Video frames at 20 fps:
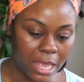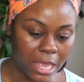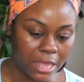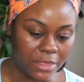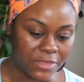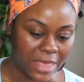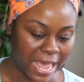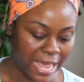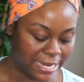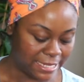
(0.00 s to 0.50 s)

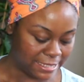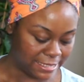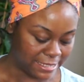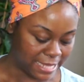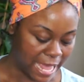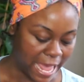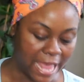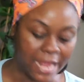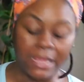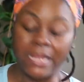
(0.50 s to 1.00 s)
that is
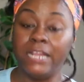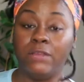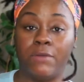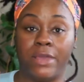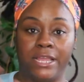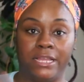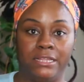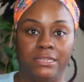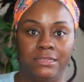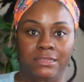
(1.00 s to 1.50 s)
that. Anyway,
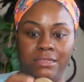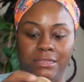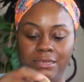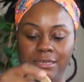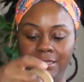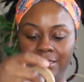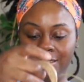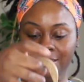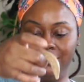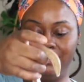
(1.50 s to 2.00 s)

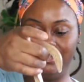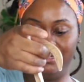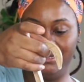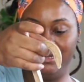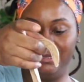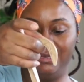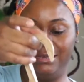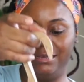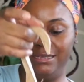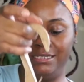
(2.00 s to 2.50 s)
this
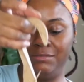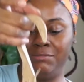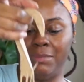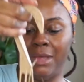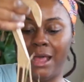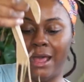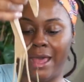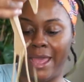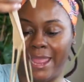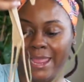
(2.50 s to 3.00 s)
is
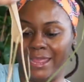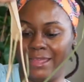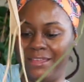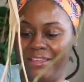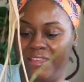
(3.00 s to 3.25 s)
my